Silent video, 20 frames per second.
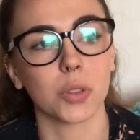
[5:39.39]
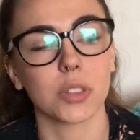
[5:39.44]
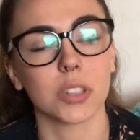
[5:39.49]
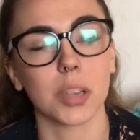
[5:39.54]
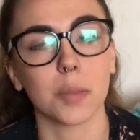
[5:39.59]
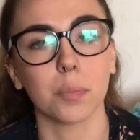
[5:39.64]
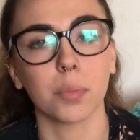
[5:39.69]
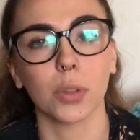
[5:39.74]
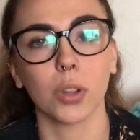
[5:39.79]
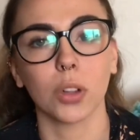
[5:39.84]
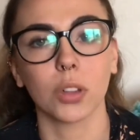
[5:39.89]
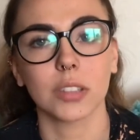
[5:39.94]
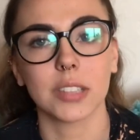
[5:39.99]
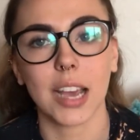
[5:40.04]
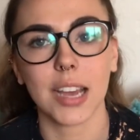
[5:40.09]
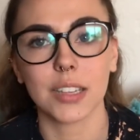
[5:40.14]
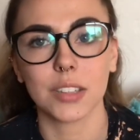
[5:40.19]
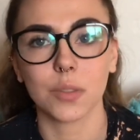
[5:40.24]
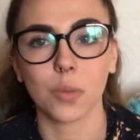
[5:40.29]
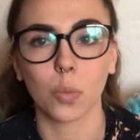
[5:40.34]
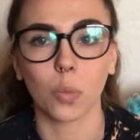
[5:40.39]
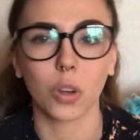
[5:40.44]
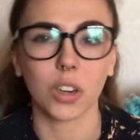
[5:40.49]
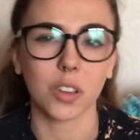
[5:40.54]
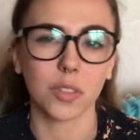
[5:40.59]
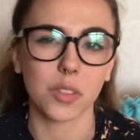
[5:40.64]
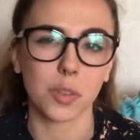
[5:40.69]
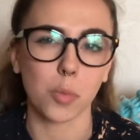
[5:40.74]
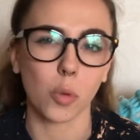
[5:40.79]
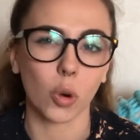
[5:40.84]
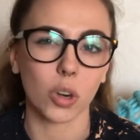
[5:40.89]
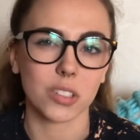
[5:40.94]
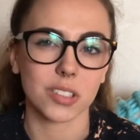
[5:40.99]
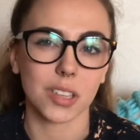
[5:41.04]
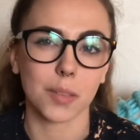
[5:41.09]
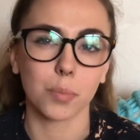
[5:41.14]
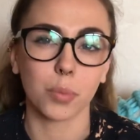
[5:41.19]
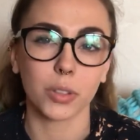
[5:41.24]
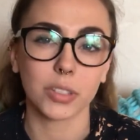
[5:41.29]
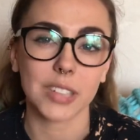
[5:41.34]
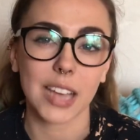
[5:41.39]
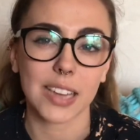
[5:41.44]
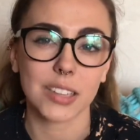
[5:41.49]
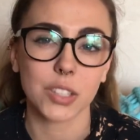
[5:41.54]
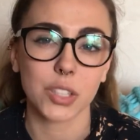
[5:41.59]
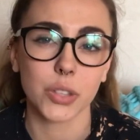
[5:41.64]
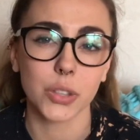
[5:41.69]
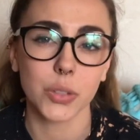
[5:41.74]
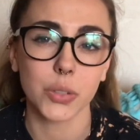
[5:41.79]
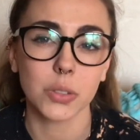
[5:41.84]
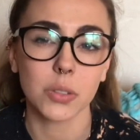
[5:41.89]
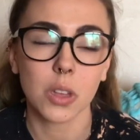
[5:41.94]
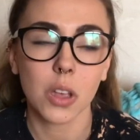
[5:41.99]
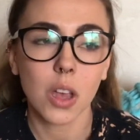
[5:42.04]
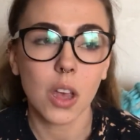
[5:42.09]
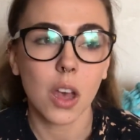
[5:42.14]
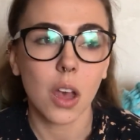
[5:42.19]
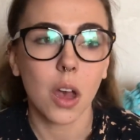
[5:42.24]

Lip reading: simple tattoos.